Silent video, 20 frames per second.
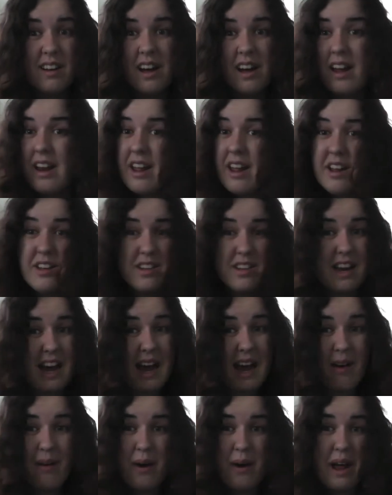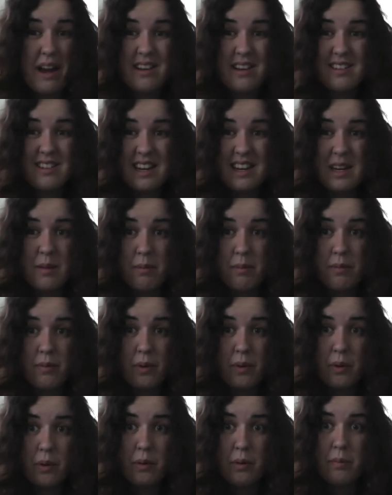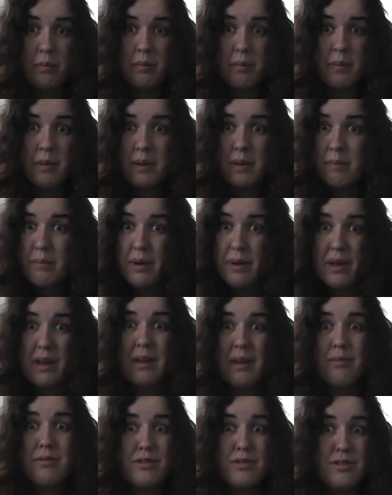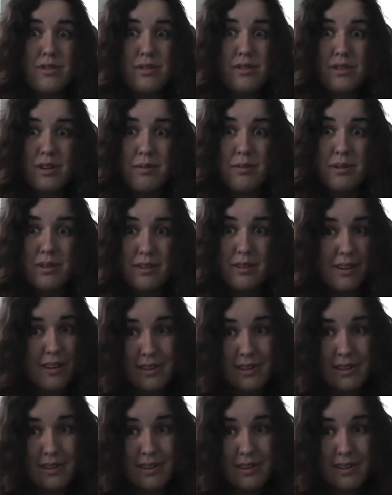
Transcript: And I don't know how I hadn't seen it before, but it was just so good.